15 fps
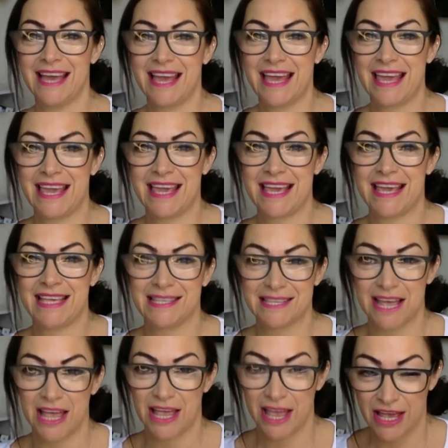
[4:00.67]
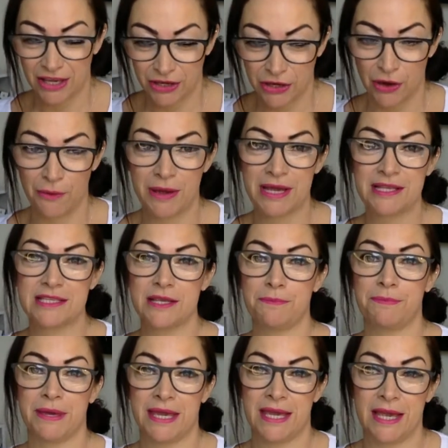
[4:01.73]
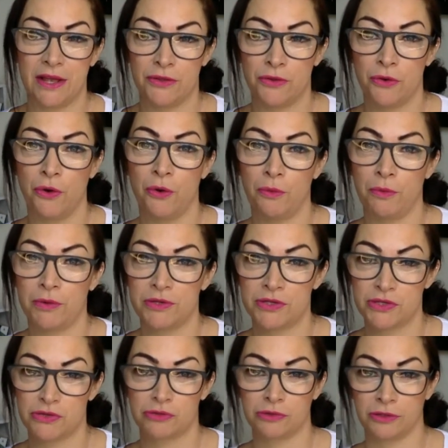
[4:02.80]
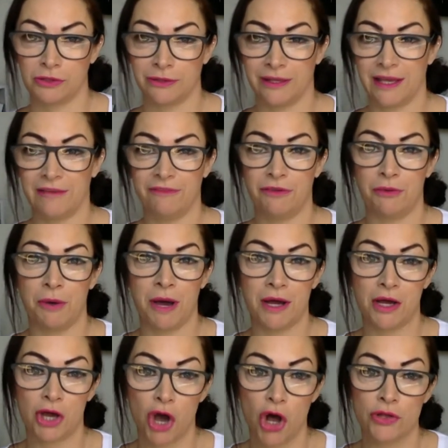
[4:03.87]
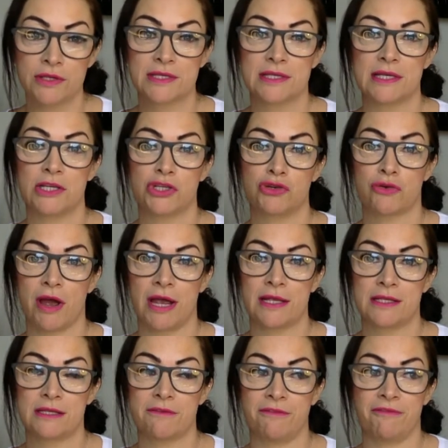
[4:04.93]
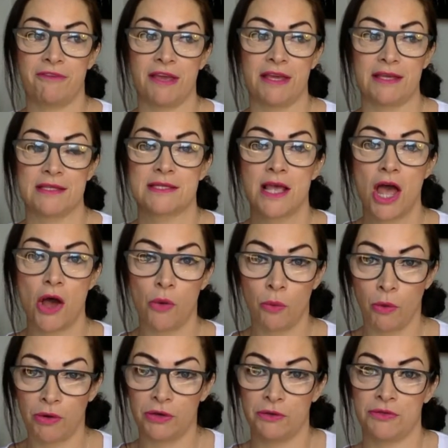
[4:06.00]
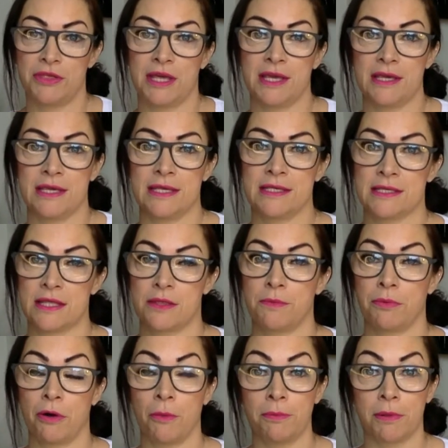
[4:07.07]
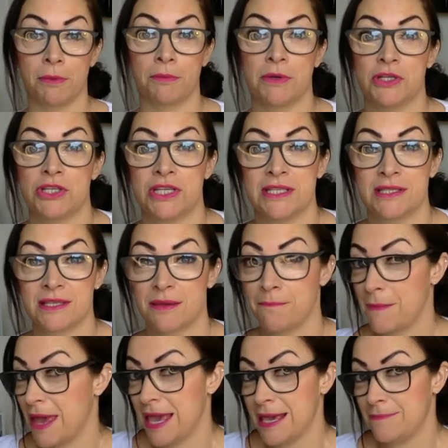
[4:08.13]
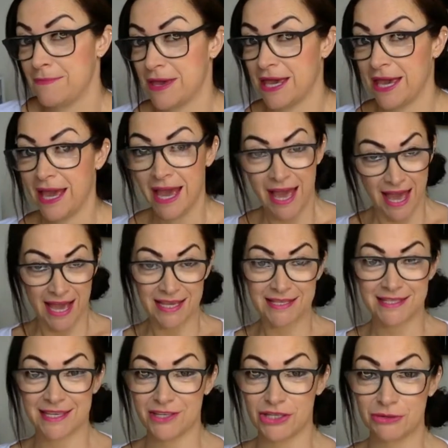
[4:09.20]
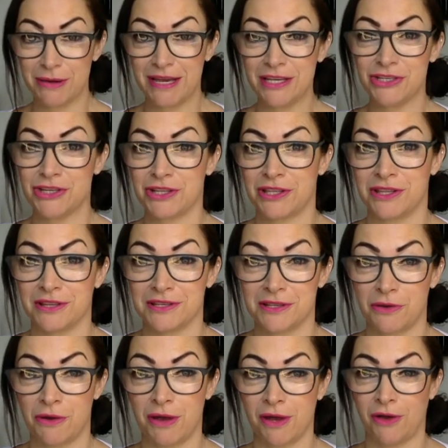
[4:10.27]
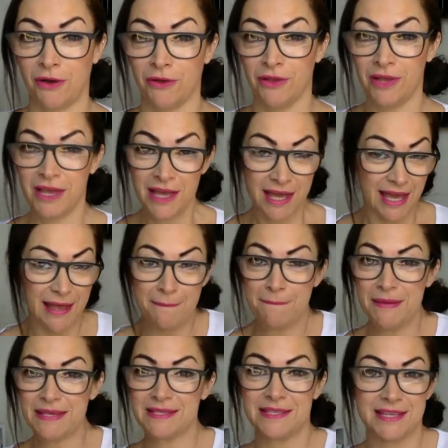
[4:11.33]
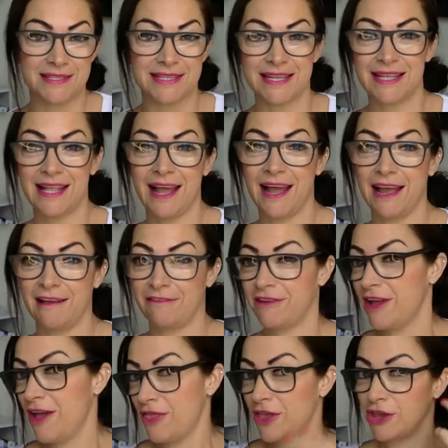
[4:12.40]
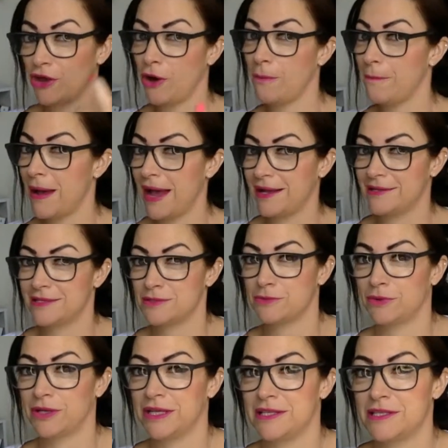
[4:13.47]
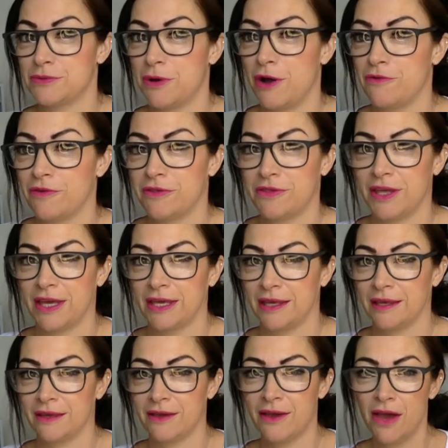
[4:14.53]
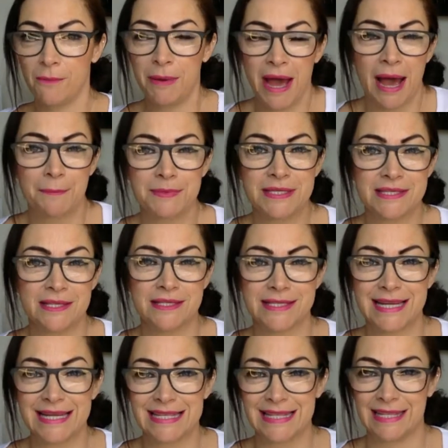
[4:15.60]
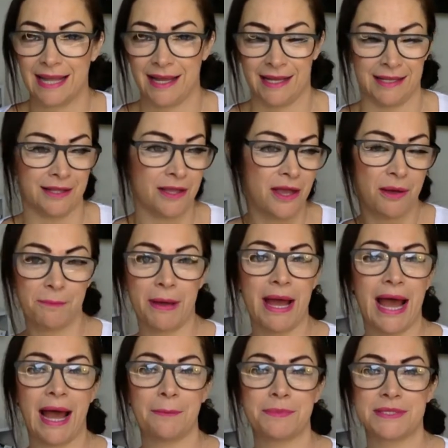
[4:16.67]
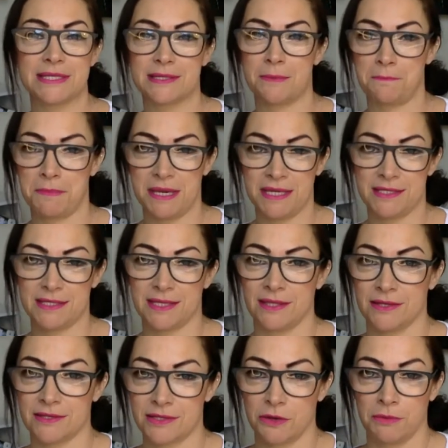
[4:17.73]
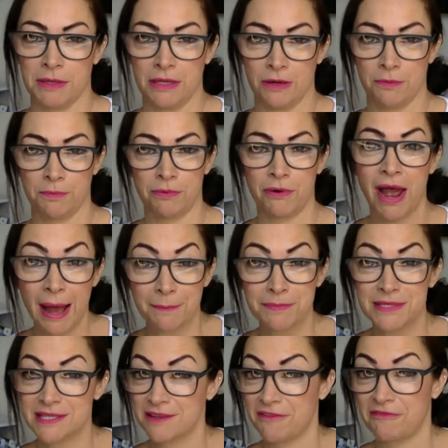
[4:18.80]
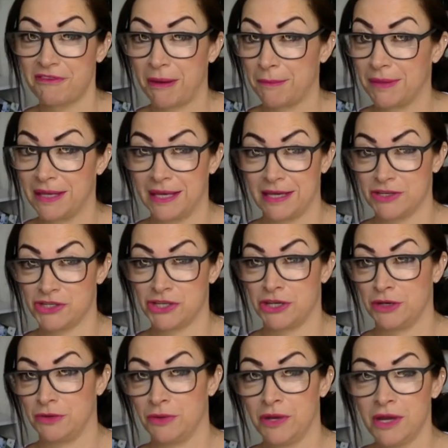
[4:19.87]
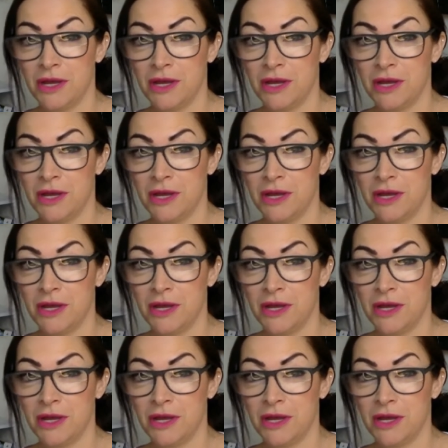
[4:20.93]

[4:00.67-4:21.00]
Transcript: it is going to be an upward struggle if you are constantly trying to fix what you think is the problem, which is maybe a situation that's going on in business, in life, that your mind is wanting to overthink. Perhaps it's a deadline, perhaps it's a meeting that's coming up, perhaps it's a family issue.